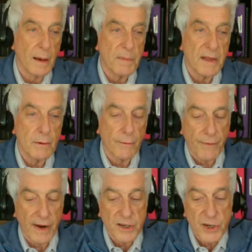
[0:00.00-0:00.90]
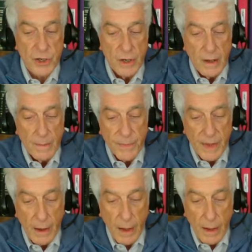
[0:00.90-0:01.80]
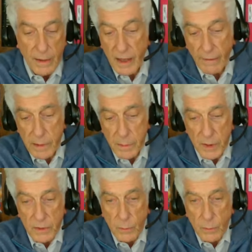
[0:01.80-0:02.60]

I mean, the French government,